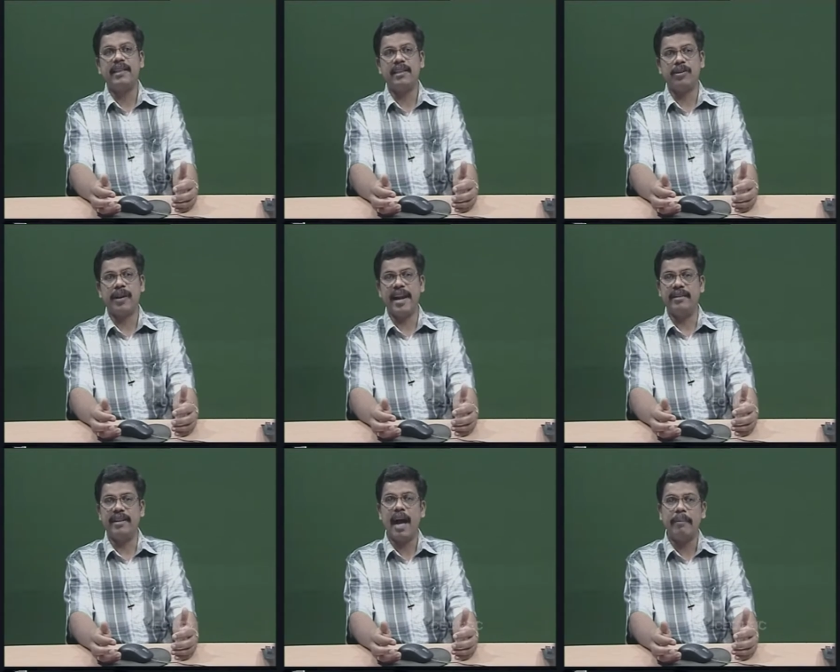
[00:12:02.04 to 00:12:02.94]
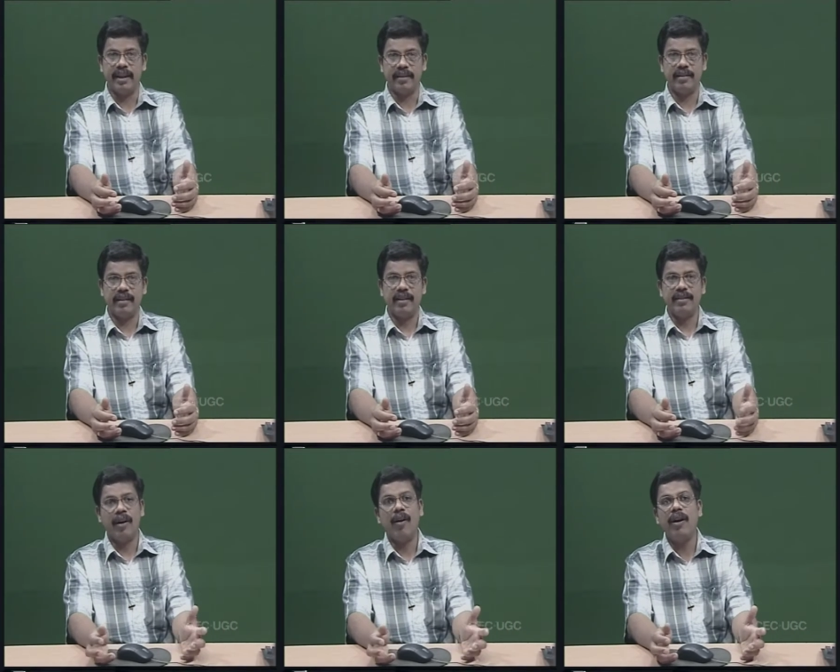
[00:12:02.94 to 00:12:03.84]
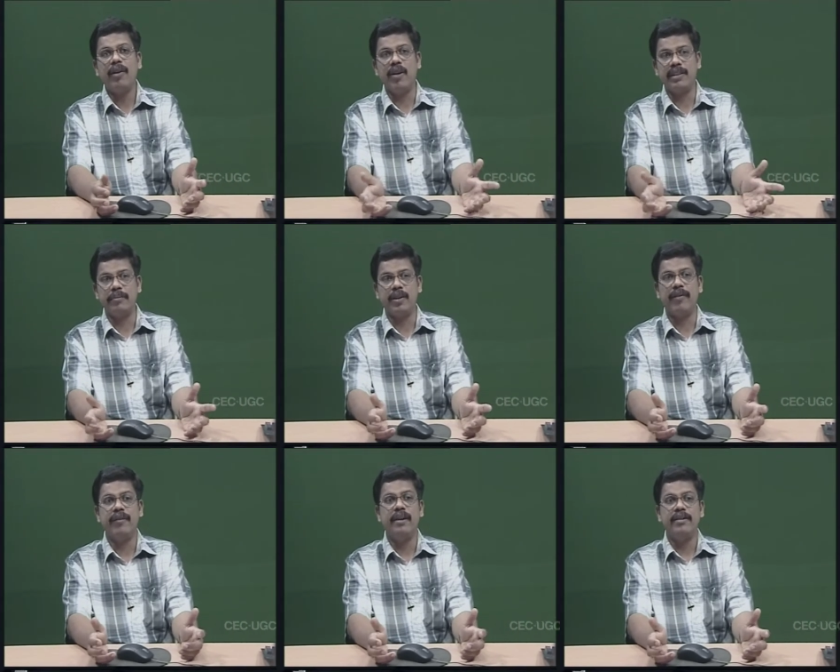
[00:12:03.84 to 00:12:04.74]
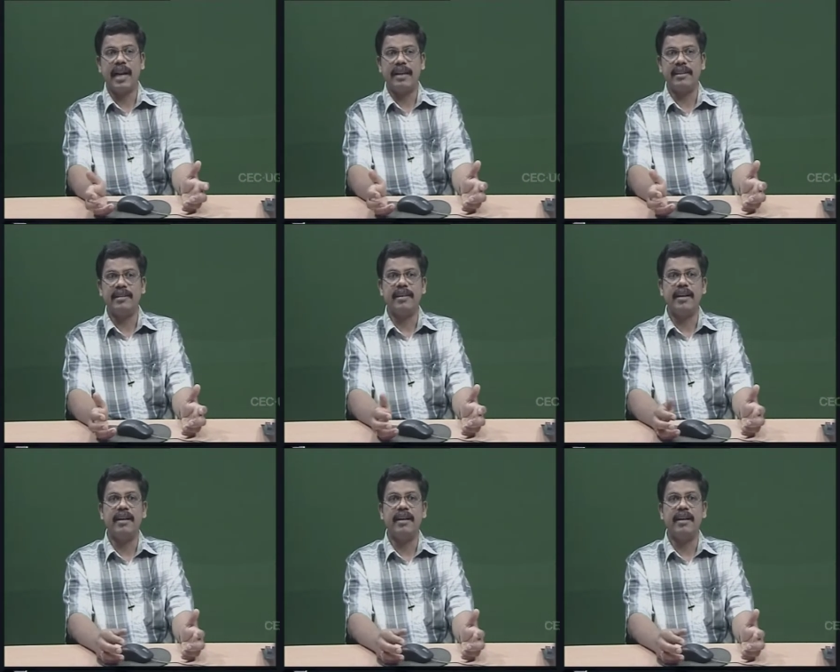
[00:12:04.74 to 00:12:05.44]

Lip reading: us to examine the whole concept of transcendental